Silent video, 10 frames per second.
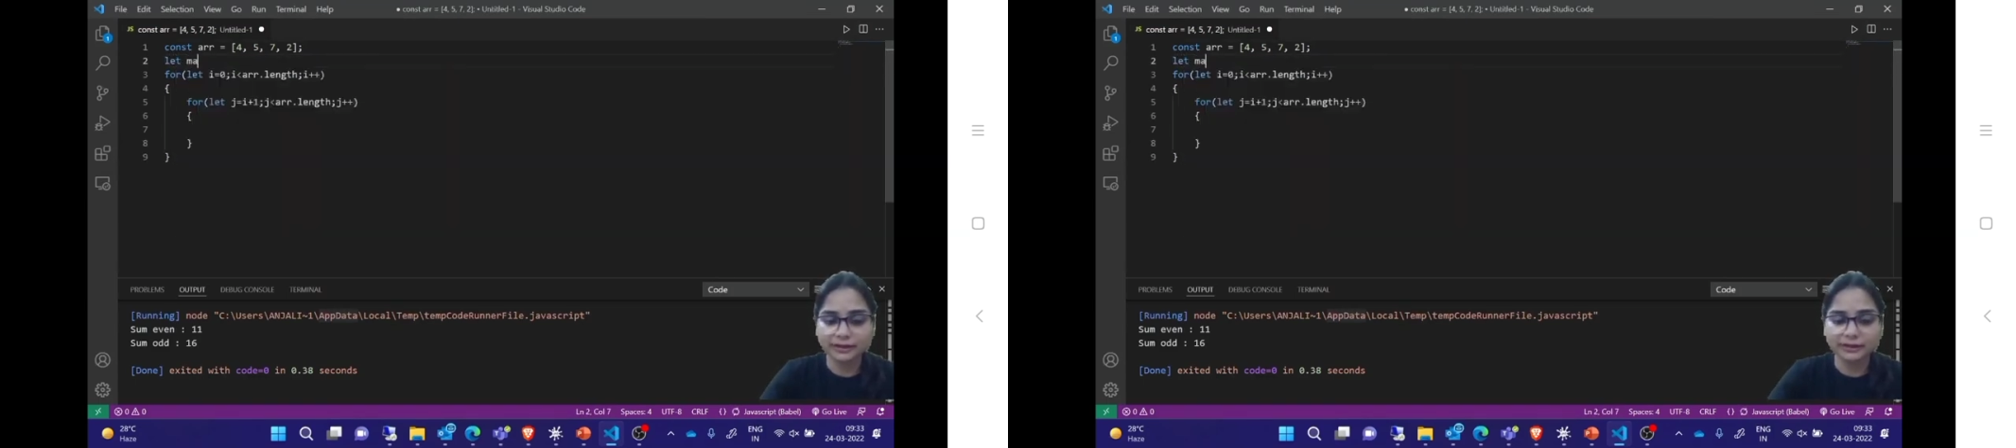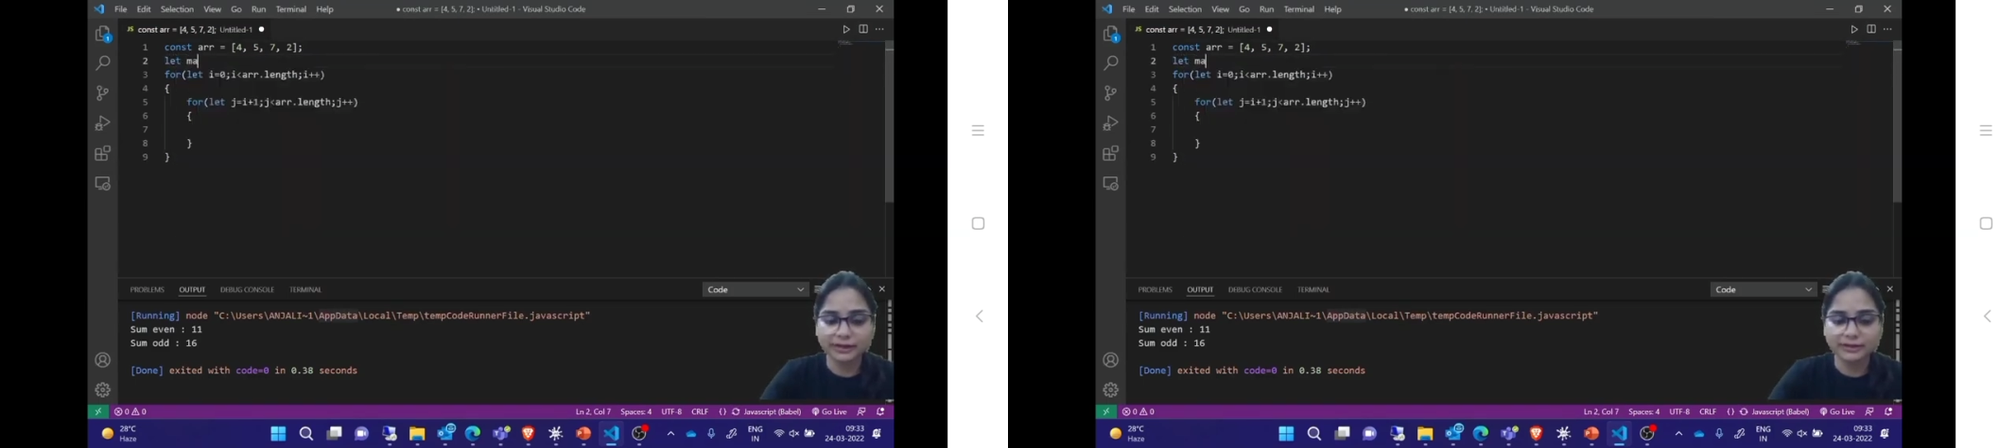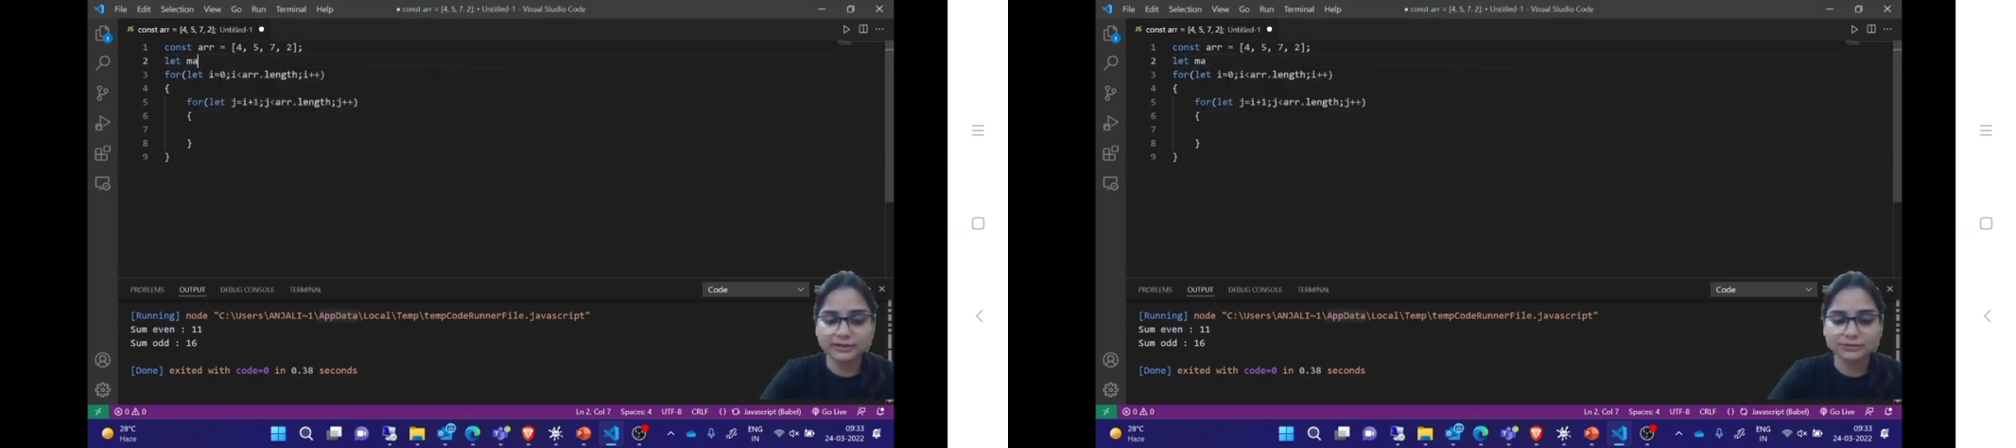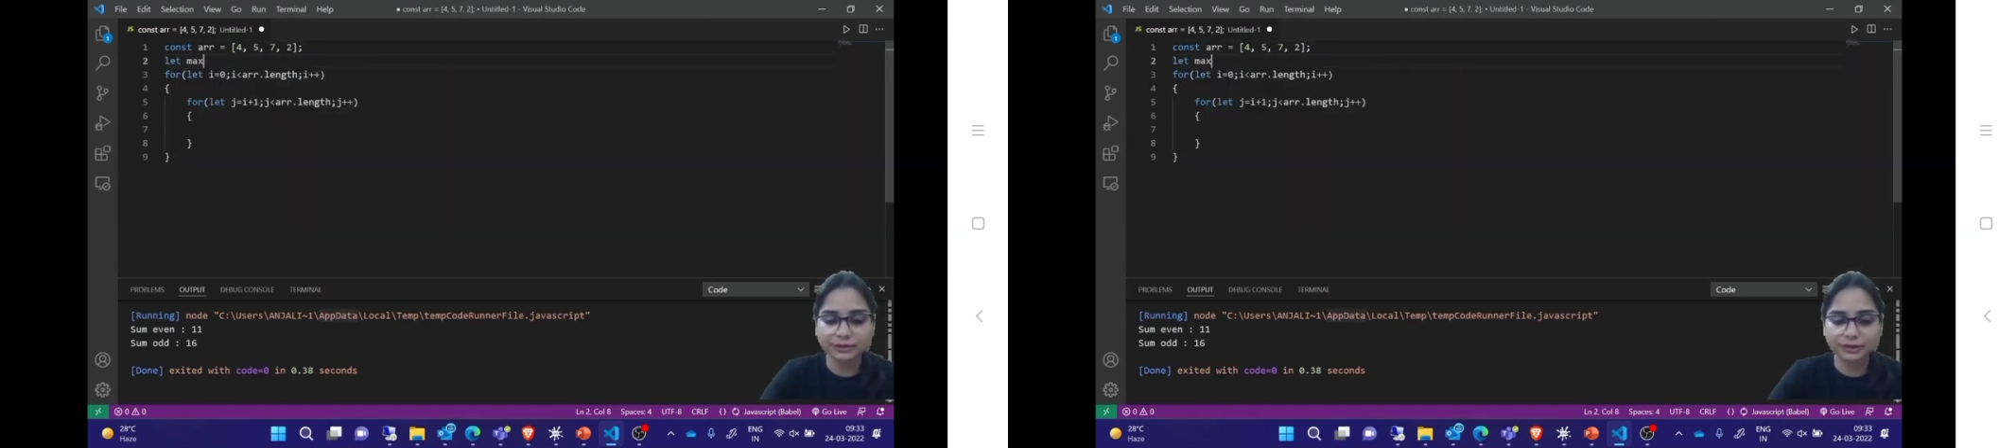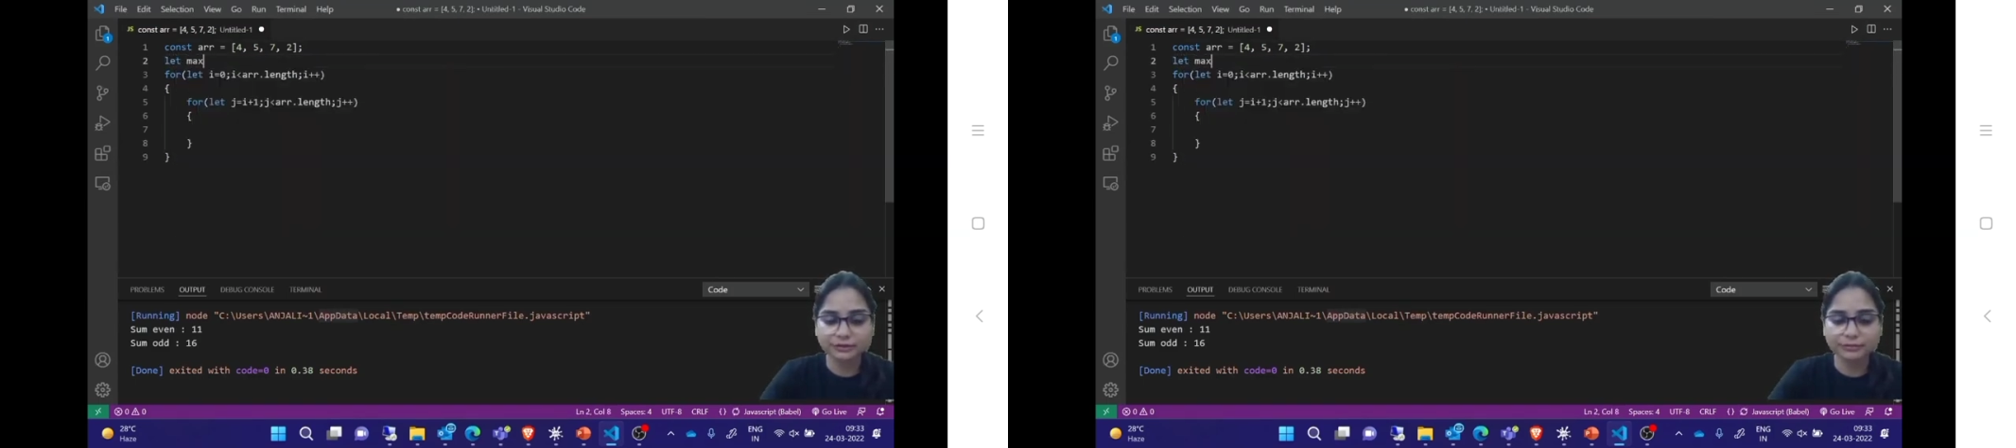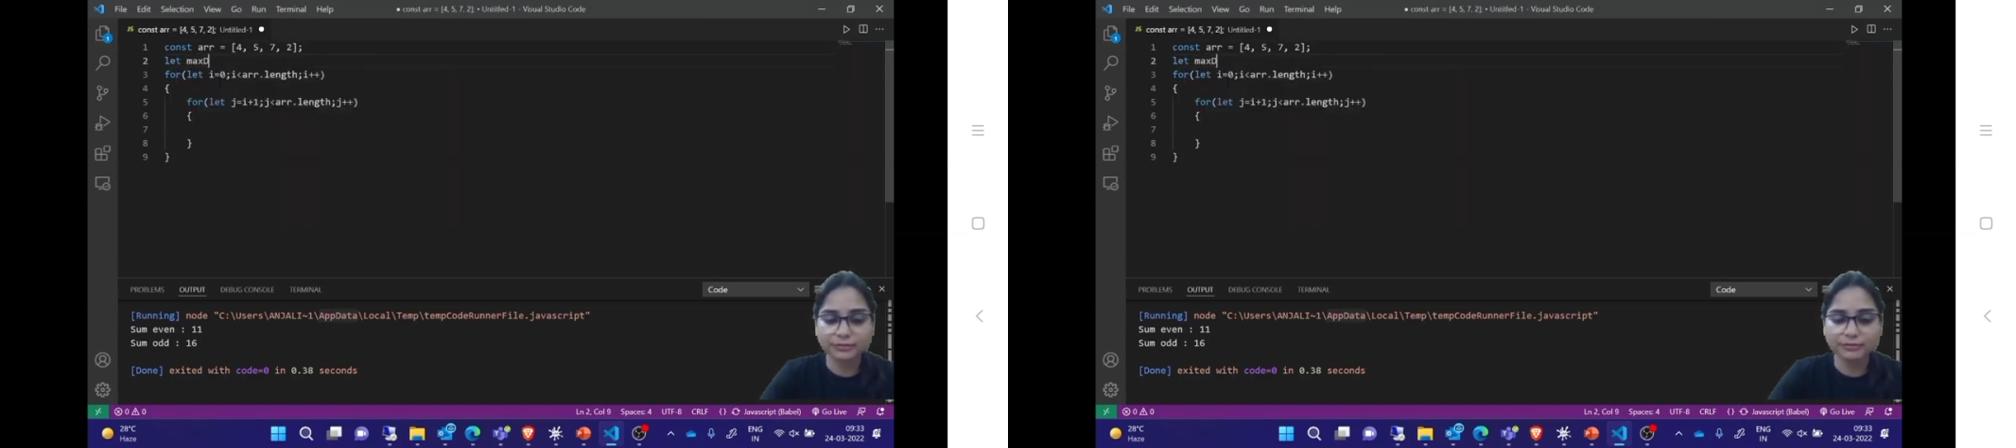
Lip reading: and that is going to be